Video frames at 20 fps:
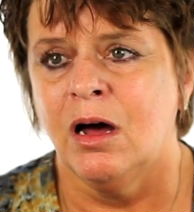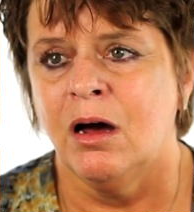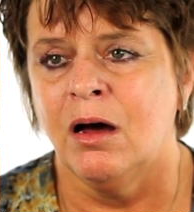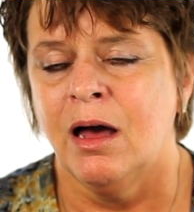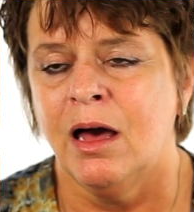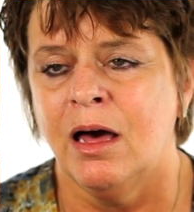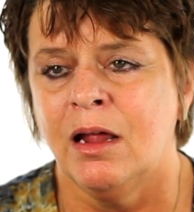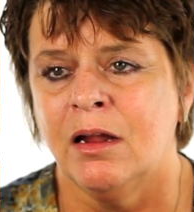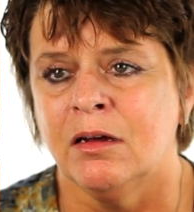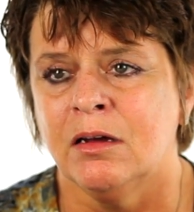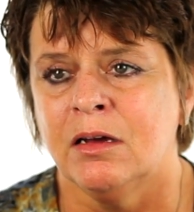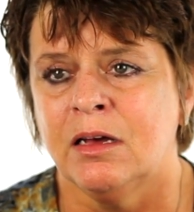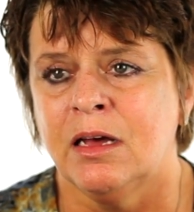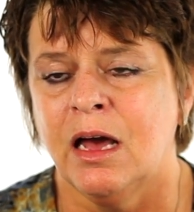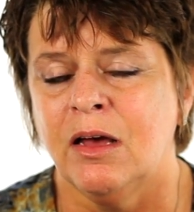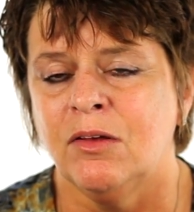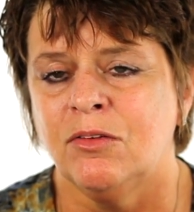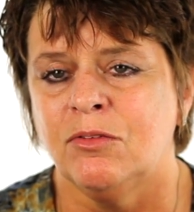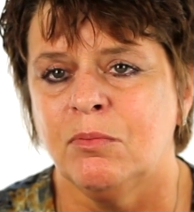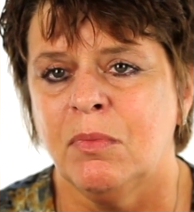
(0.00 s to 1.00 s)
I had a
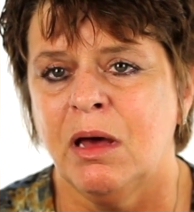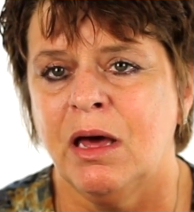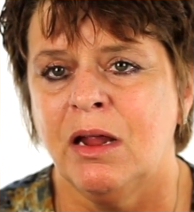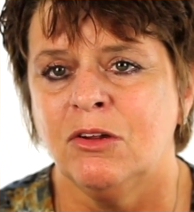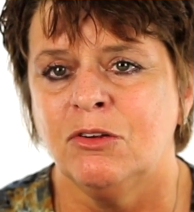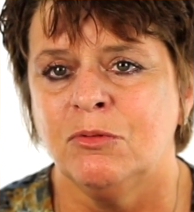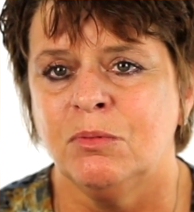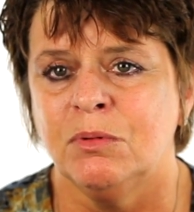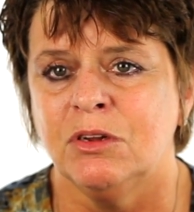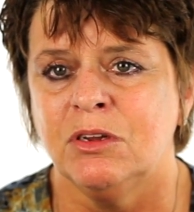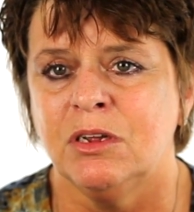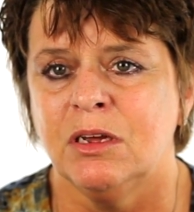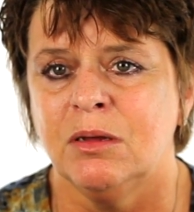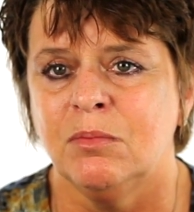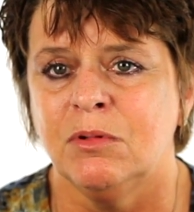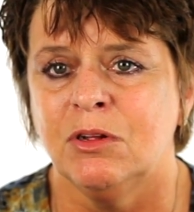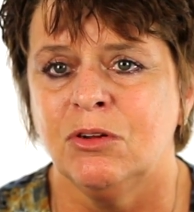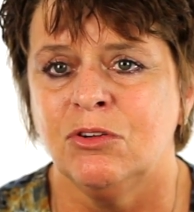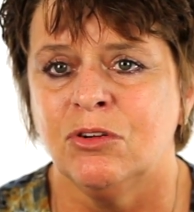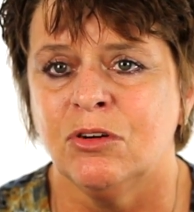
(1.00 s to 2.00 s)
case management
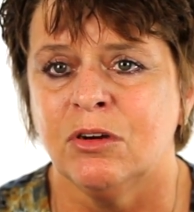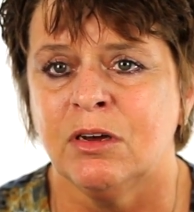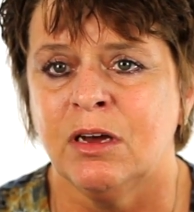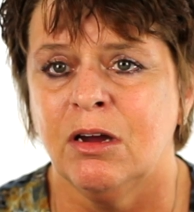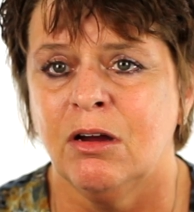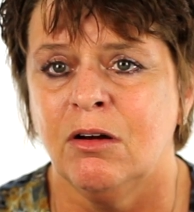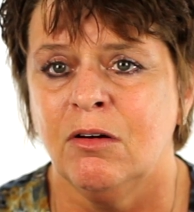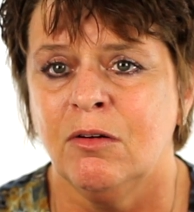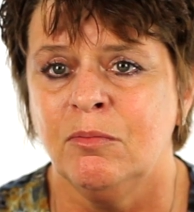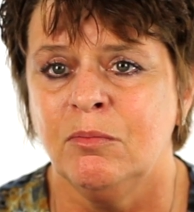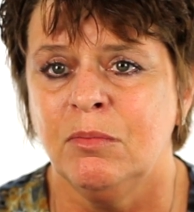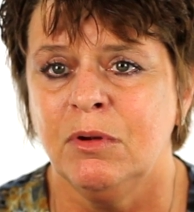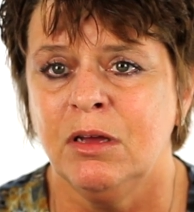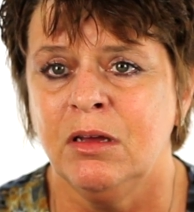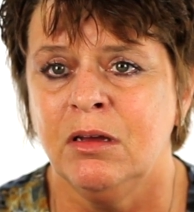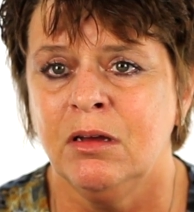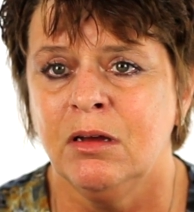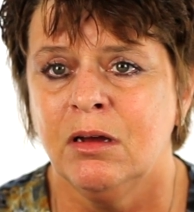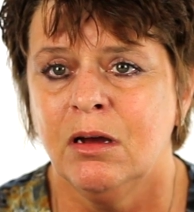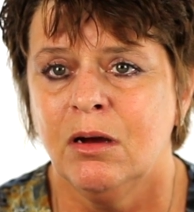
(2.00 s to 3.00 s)
team that took care of me